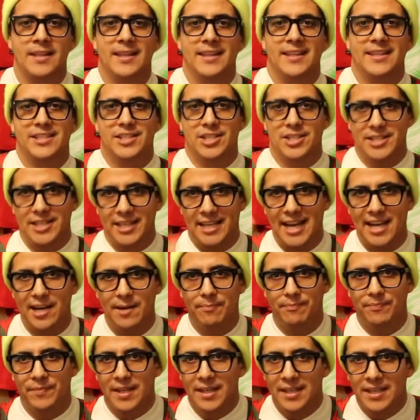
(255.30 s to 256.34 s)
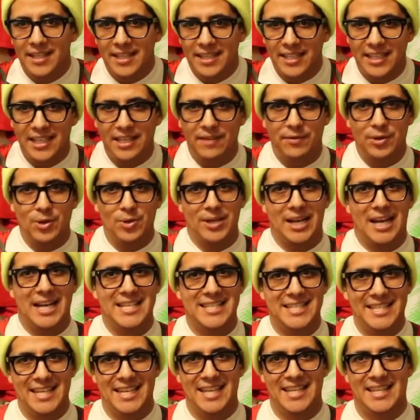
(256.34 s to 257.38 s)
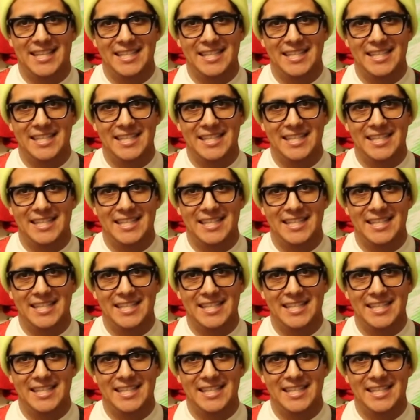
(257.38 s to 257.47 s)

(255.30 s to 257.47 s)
just to kind of give you an idea,